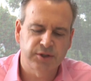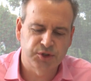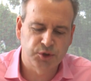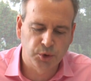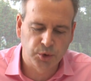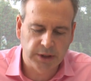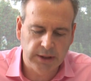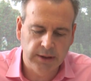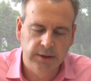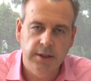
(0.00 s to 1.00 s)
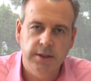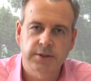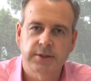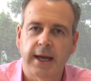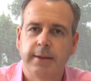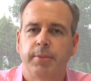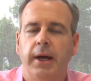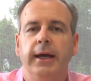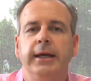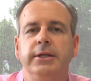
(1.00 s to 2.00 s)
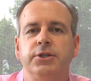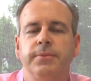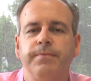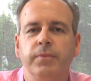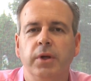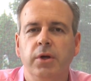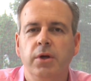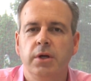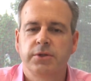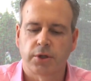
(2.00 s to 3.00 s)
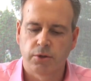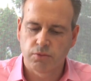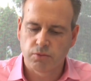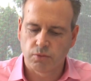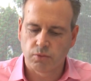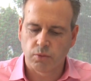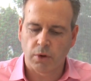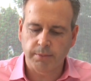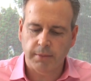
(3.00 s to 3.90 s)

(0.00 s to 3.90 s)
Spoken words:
this story same page. So what